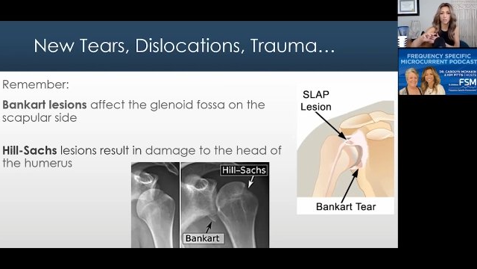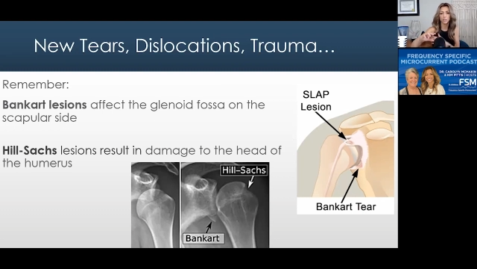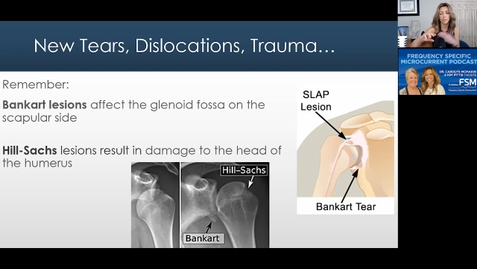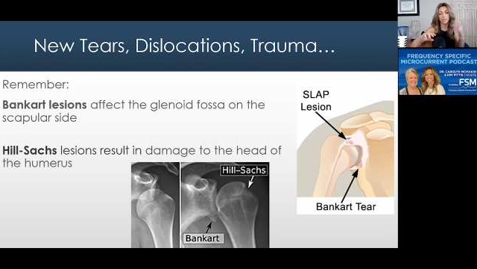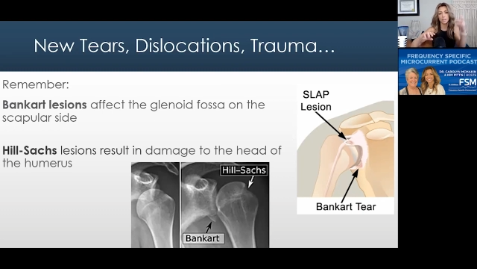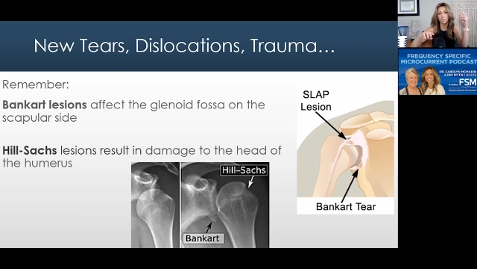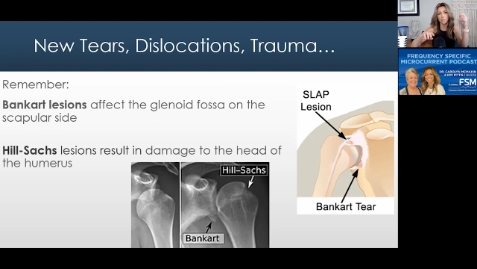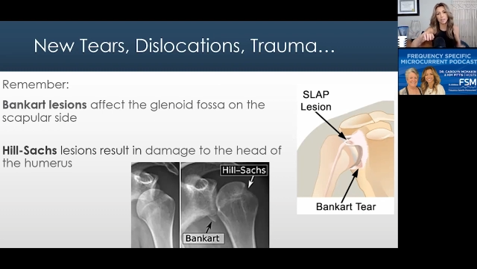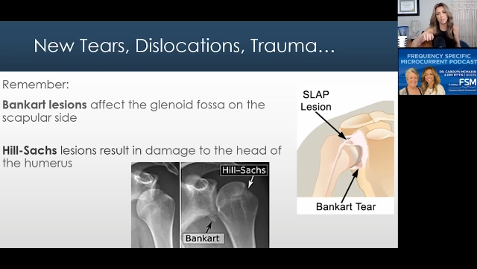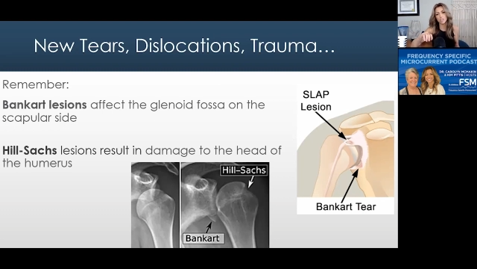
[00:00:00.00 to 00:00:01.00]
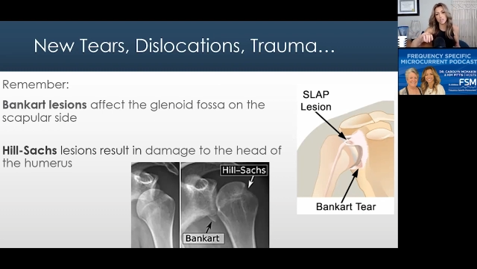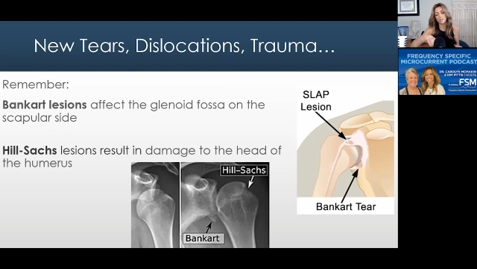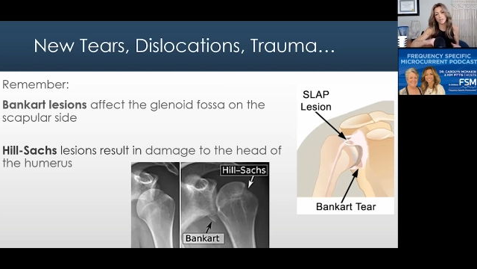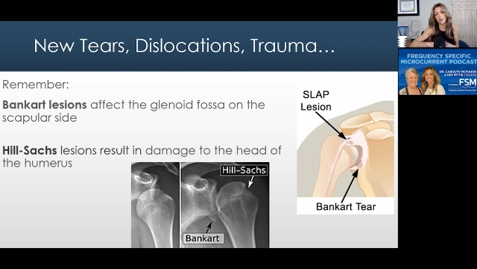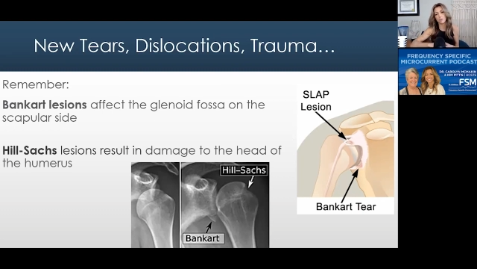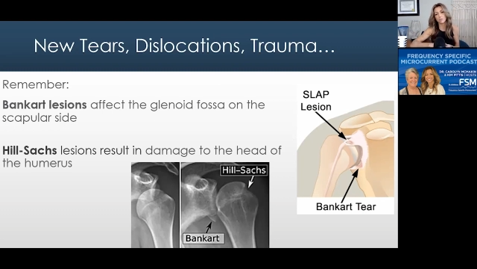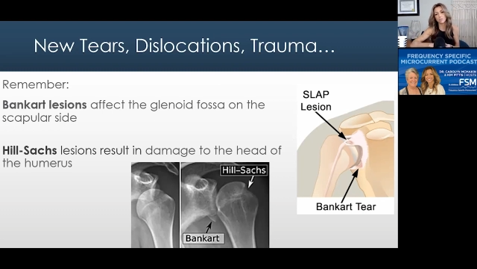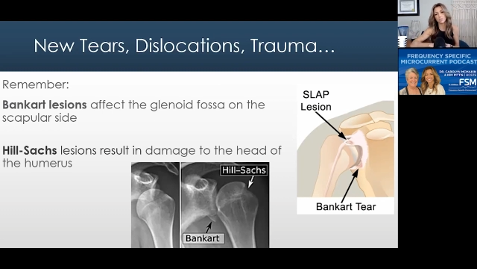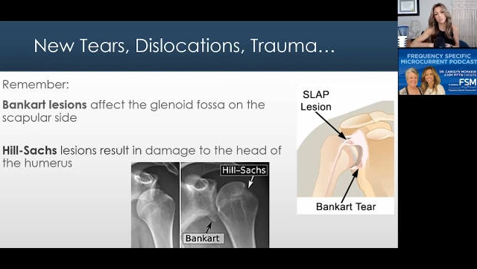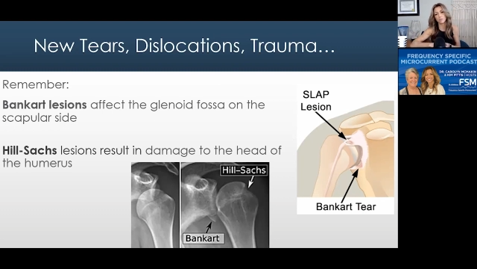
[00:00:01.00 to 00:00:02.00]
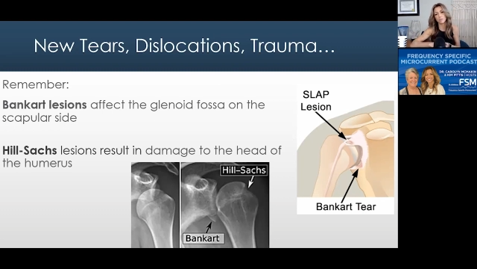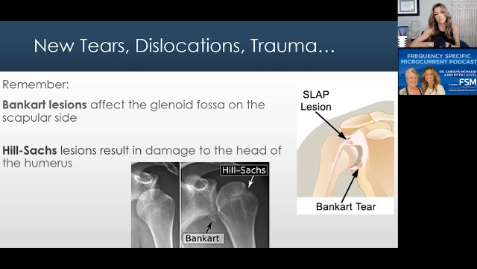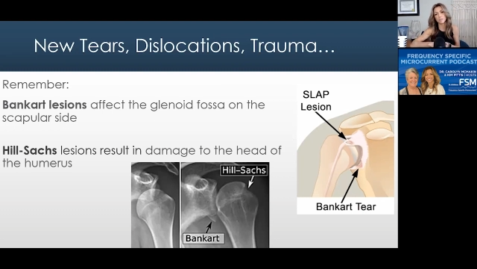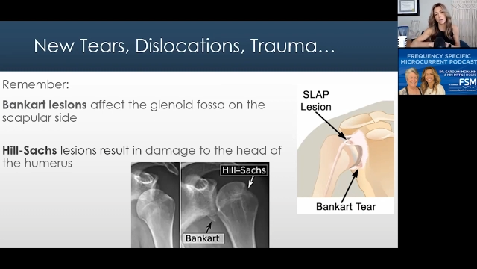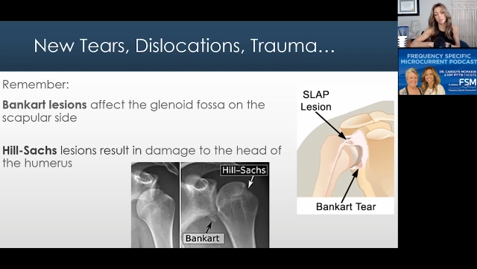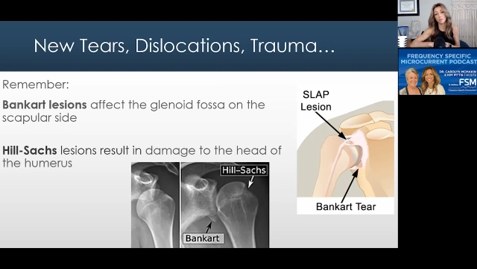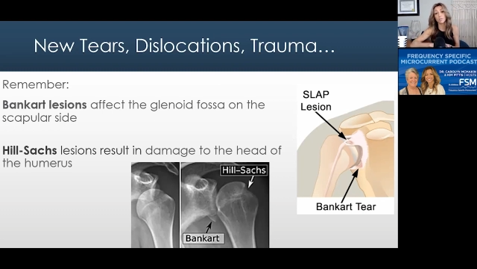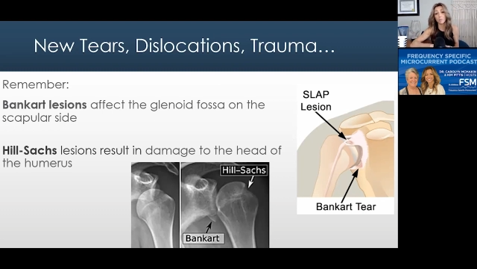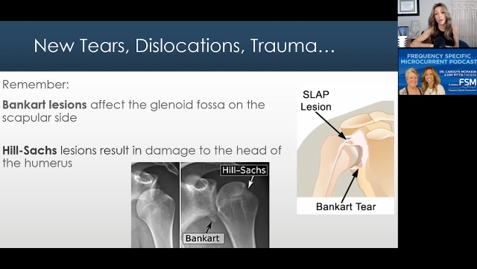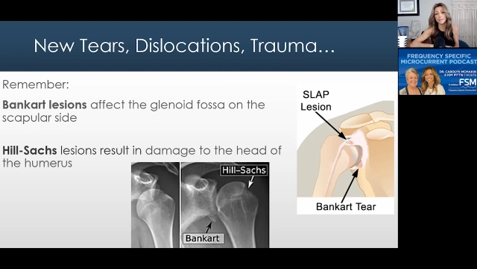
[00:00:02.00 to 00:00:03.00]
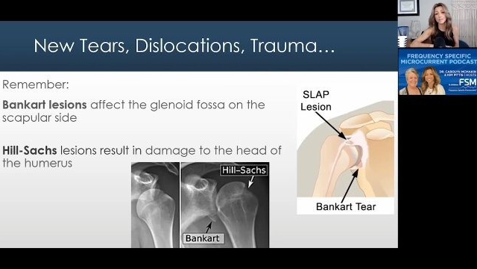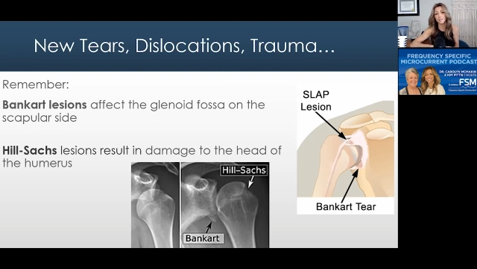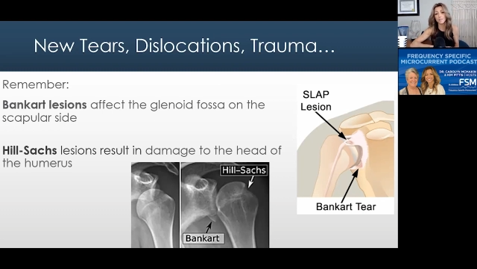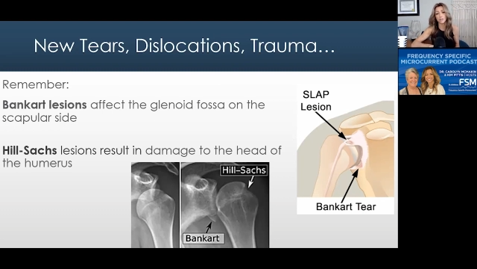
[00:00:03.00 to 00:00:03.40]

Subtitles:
Nobody's mouth can be seen.